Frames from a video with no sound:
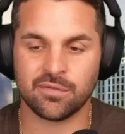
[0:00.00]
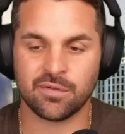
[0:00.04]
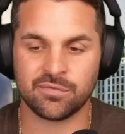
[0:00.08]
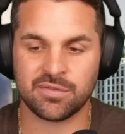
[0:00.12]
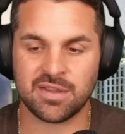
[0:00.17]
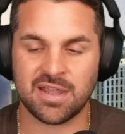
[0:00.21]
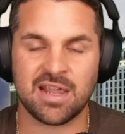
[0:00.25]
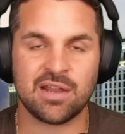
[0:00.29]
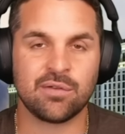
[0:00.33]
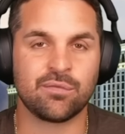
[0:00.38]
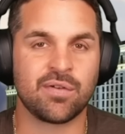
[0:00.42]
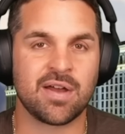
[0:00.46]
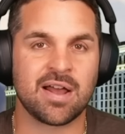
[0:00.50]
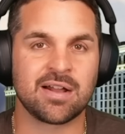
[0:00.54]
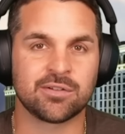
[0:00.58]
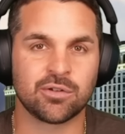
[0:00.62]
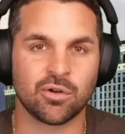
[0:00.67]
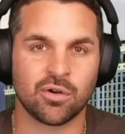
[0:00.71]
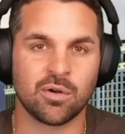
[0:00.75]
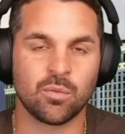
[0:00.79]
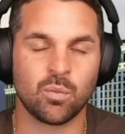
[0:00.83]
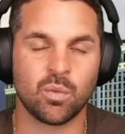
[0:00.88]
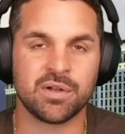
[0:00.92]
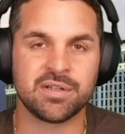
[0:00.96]
the it
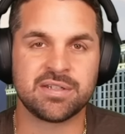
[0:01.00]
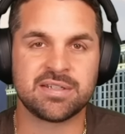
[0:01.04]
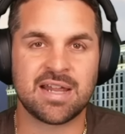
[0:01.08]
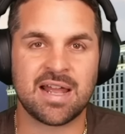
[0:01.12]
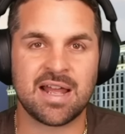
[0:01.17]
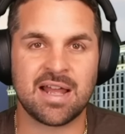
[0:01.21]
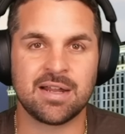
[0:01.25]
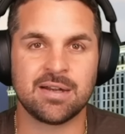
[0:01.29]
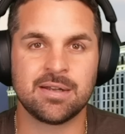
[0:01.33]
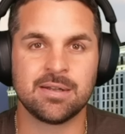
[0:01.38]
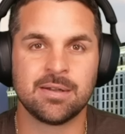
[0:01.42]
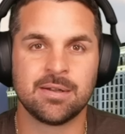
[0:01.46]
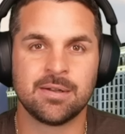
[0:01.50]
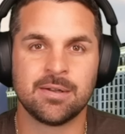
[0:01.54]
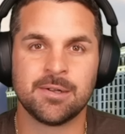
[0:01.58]
factor it once had.